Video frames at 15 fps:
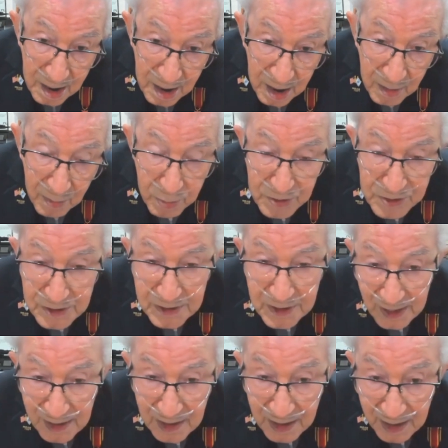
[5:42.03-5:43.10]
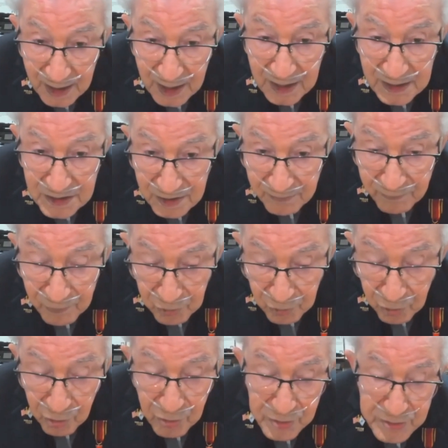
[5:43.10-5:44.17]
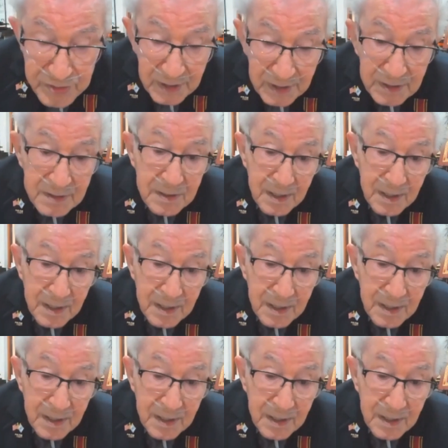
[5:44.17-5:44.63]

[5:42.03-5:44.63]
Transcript: He was telling us, of course, that